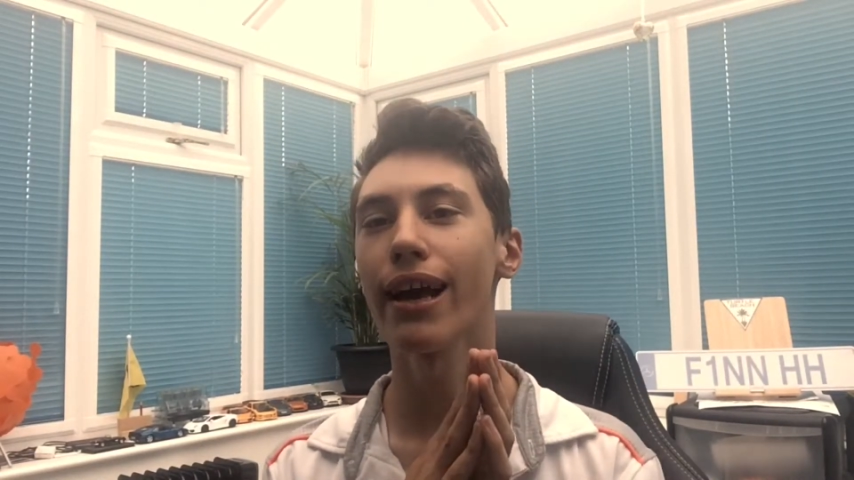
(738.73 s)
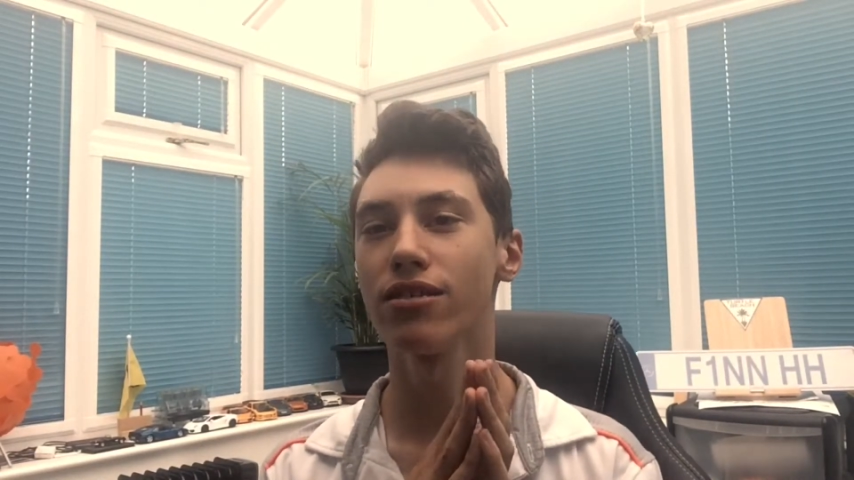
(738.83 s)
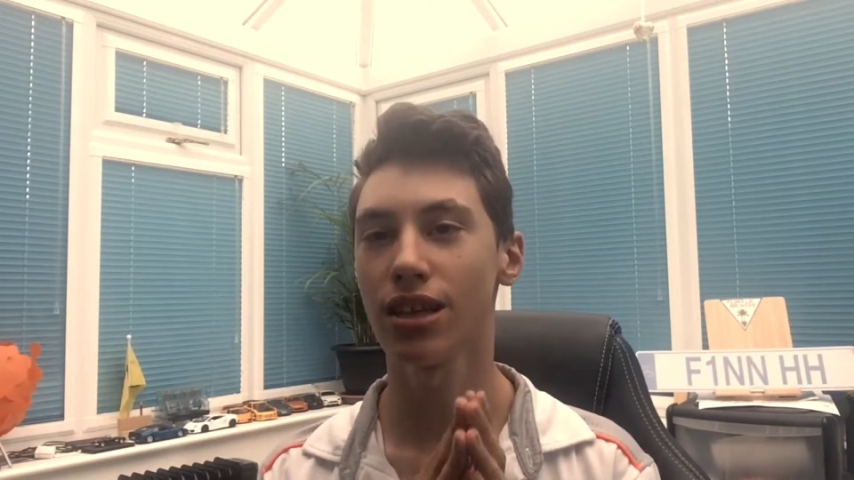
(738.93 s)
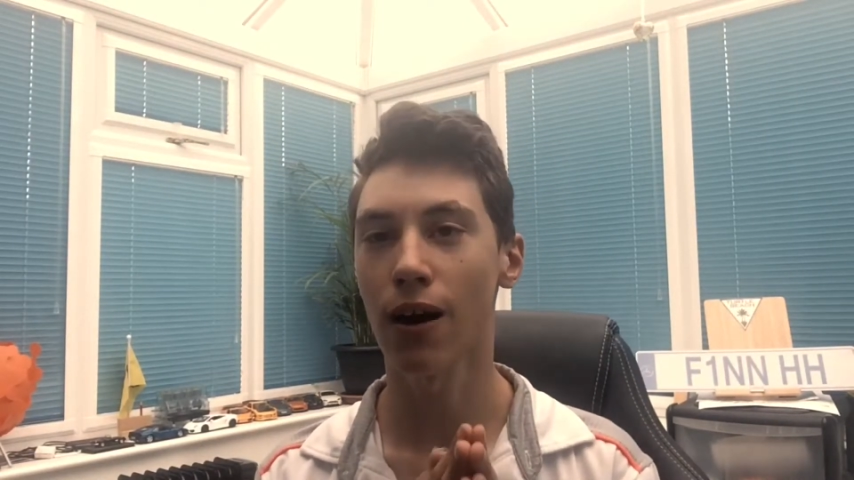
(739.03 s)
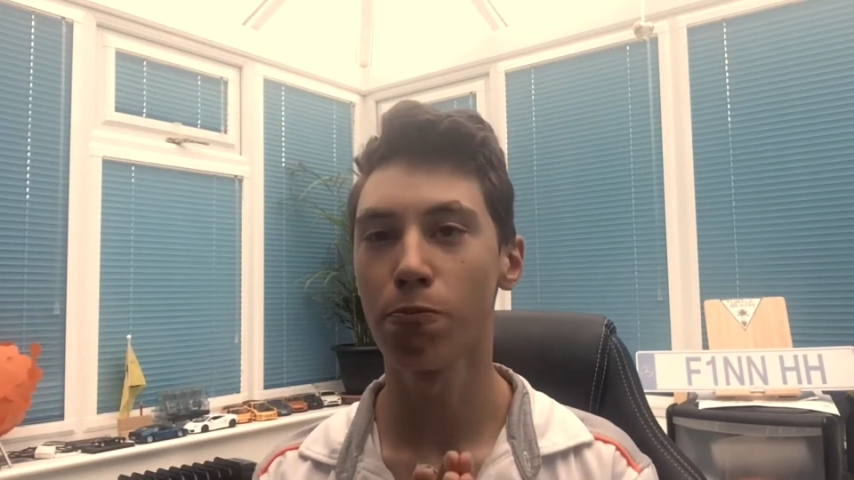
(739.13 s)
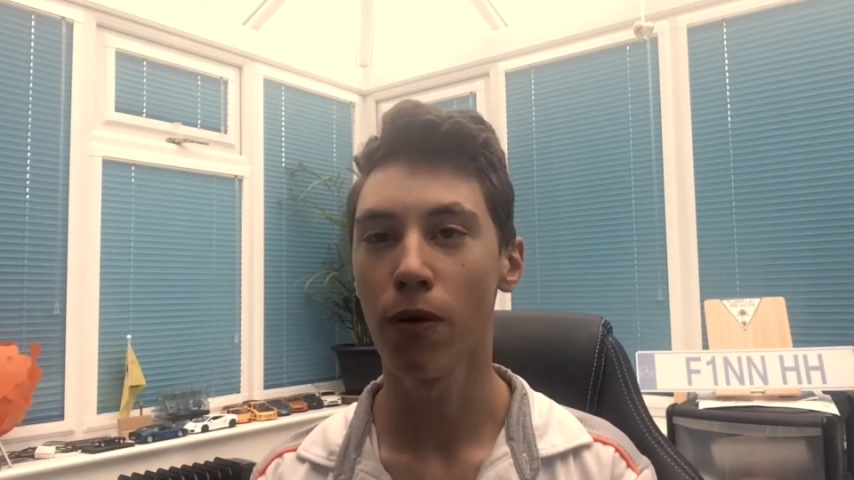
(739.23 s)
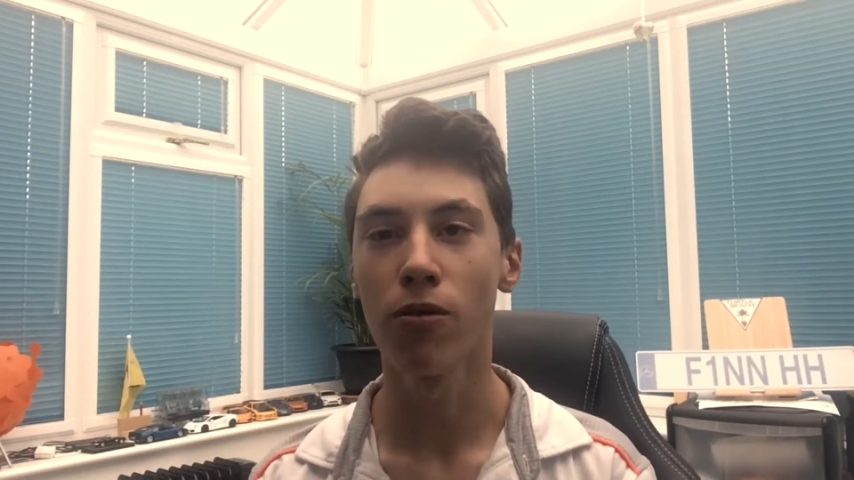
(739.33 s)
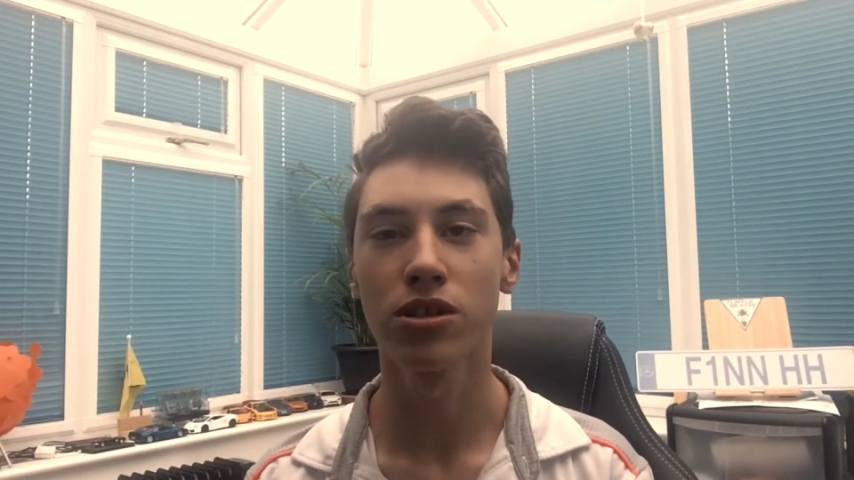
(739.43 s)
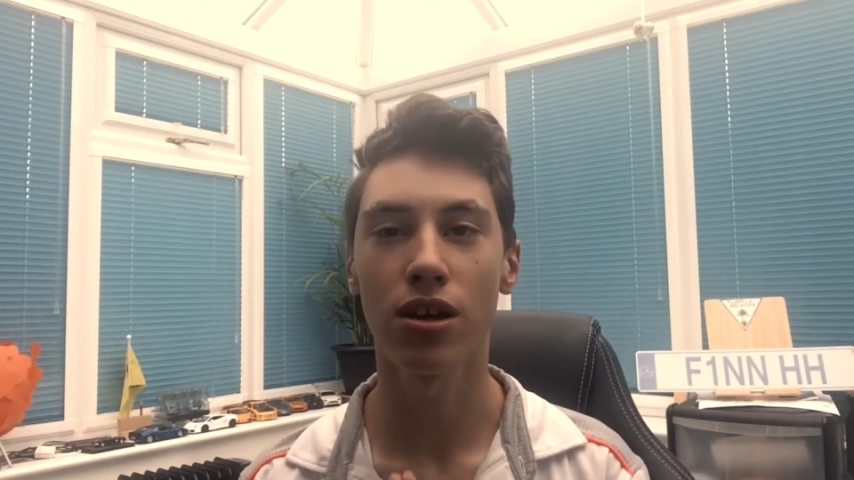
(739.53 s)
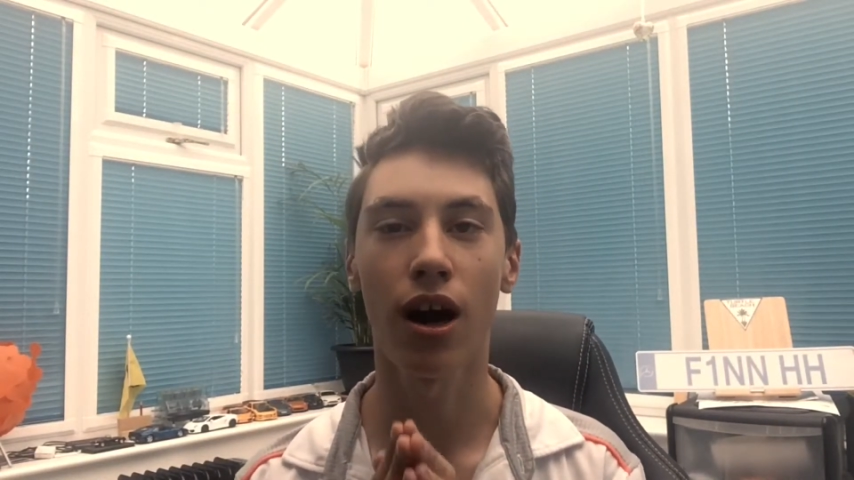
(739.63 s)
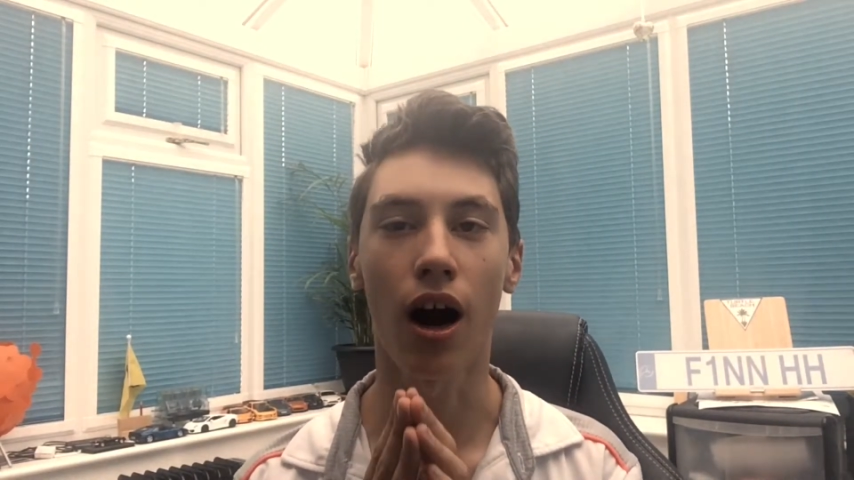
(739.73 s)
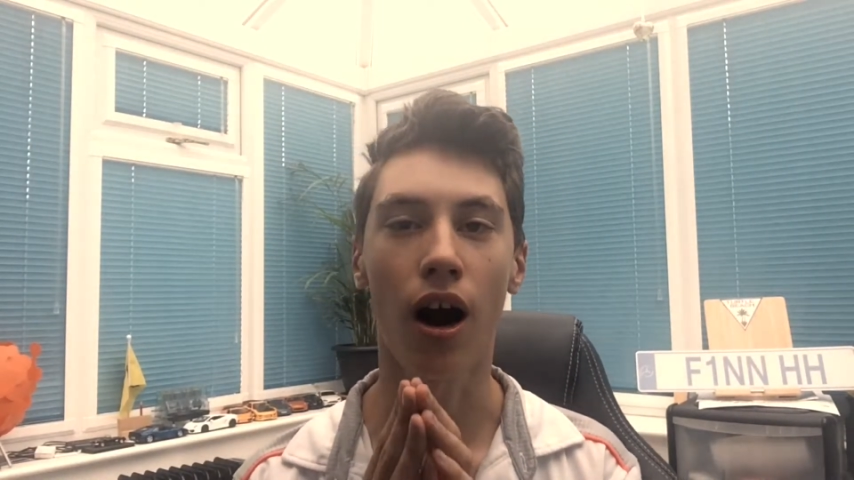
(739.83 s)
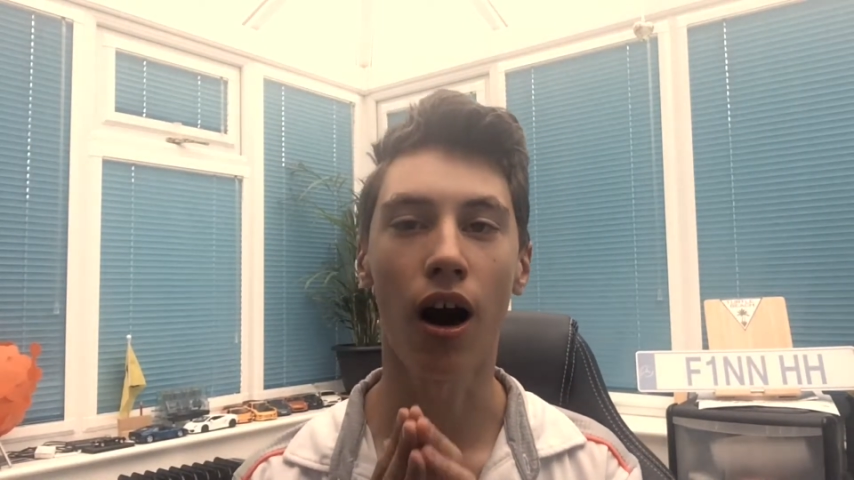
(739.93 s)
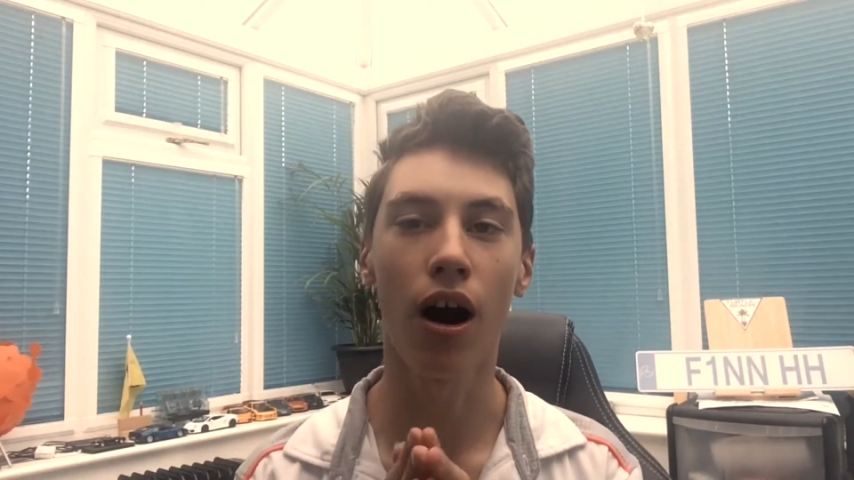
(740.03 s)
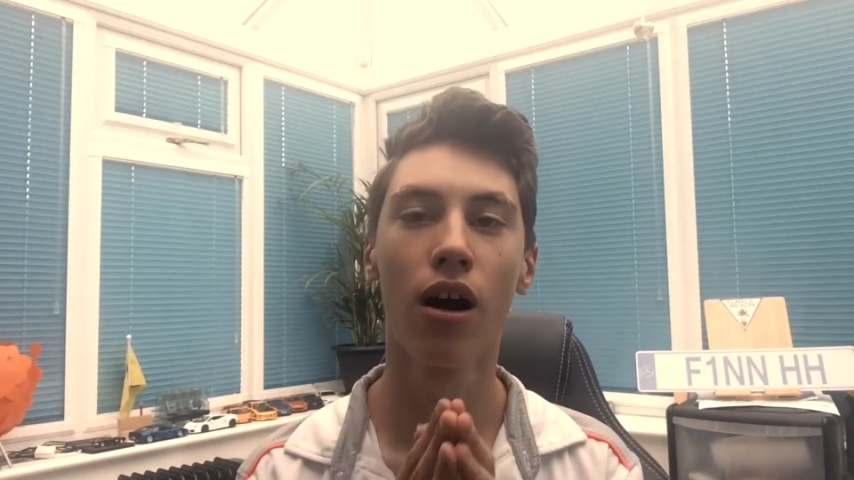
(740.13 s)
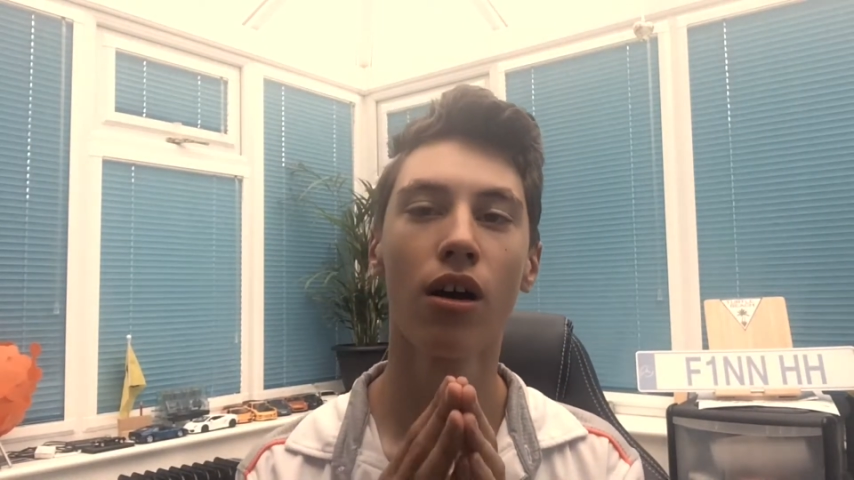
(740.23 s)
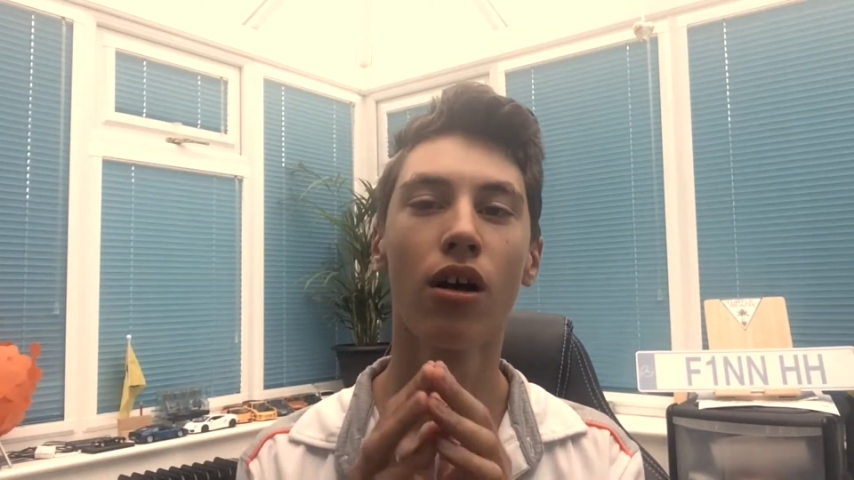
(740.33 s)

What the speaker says: examples that are